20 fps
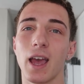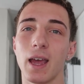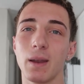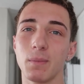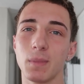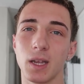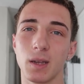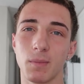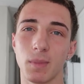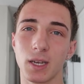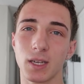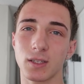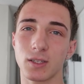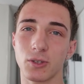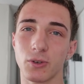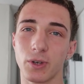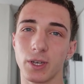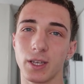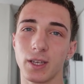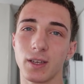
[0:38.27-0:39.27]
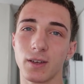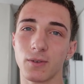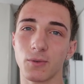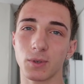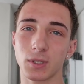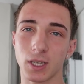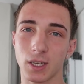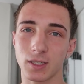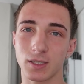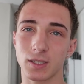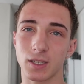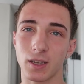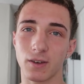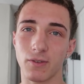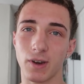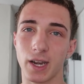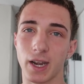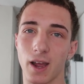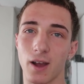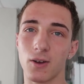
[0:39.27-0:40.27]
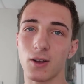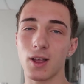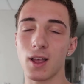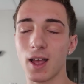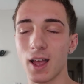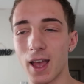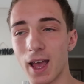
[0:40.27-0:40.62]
and me admitting to it, which I just did right now,